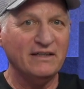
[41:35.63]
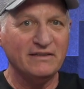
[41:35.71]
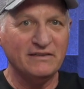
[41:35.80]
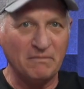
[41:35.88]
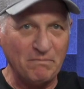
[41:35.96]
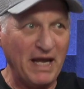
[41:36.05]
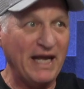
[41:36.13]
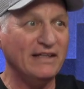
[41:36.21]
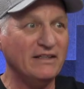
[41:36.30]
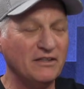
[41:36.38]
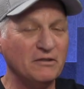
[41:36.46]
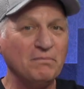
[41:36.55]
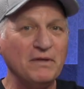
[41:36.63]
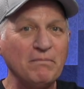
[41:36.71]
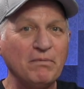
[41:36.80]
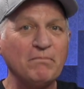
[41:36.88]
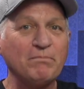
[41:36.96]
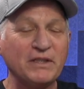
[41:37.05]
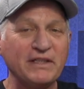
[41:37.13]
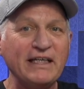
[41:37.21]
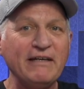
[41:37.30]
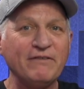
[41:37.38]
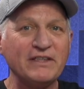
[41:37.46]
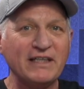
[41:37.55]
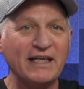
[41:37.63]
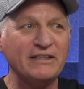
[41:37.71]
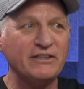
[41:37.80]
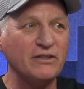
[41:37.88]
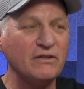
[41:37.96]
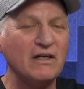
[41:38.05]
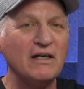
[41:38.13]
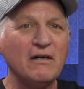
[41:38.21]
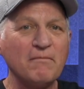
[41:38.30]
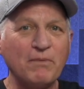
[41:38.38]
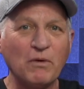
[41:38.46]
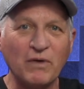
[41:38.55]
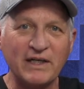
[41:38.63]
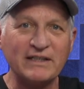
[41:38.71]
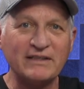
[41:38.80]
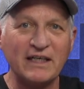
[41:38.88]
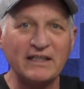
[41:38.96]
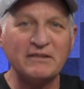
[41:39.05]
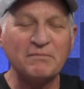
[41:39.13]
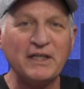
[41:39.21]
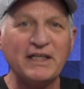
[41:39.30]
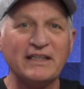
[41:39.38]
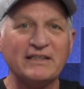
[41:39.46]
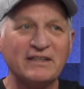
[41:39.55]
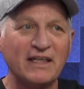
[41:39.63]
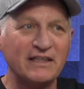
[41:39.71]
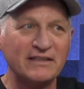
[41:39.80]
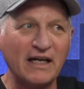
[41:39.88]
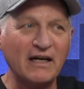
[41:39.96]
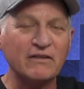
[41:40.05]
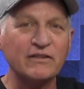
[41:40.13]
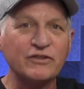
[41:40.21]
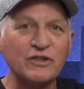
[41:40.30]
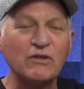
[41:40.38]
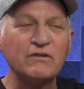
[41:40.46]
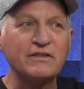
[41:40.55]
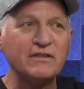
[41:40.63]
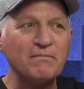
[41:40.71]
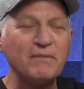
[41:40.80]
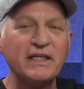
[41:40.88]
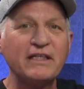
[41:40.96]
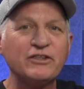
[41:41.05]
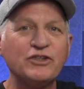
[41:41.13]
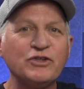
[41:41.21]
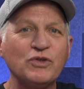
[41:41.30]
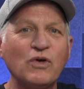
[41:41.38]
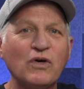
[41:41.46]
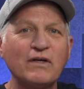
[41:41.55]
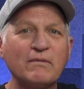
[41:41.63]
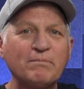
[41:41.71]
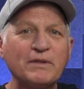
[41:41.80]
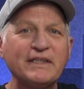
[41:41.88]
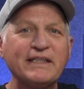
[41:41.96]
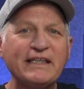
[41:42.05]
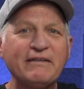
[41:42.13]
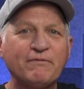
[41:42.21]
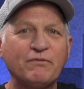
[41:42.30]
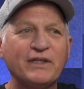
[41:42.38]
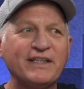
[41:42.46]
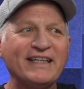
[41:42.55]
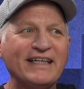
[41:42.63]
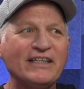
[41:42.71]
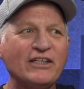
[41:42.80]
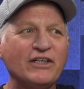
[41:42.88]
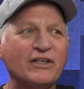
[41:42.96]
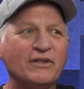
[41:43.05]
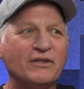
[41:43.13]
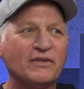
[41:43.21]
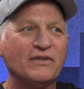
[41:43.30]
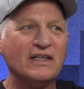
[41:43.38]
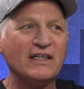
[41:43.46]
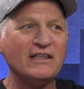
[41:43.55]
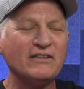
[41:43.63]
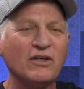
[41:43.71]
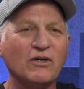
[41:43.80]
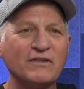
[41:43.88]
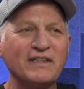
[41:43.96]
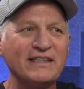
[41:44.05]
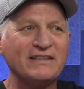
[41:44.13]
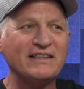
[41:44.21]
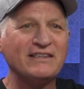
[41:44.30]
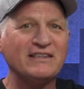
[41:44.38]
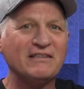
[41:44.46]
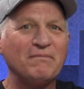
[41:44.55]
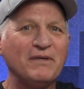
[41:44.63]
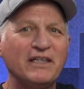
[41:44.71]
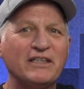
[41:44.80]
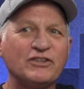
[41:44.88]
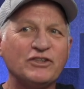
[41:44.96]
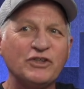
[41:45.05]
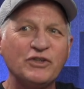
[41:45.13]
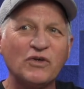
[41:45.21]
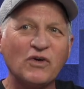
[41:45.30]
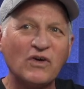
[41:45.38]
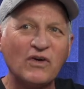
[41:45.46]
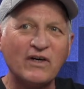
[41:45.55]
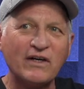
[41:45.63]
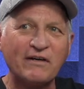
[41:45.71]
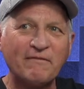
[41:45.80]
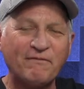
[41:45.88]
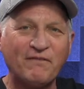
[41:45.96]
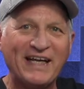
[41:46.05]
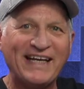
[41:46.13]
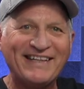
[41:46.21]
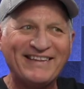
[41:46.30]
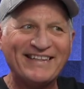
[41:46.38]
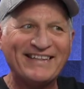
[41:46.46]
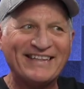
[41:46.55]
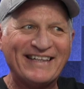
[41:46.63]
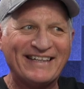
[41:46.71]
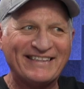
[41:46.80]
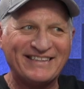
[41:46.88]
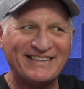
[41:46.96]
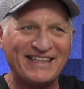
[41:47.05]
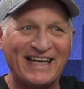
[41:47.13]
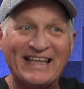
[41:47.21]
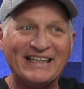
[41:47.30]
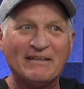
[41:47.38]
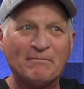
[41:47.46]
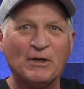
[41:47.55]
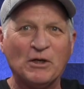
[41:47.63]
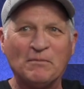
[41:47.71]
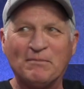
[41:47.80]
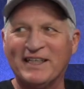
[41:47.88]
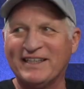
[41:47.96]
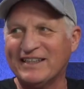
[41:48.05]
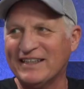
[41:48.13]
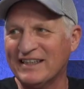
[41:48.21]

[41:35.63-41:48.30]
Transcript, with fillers: demand other people believe as I do, but what it does mean is, Darrell, don't diminish your belief within you. Yes. Don't let this diminish your faith in this in the moment.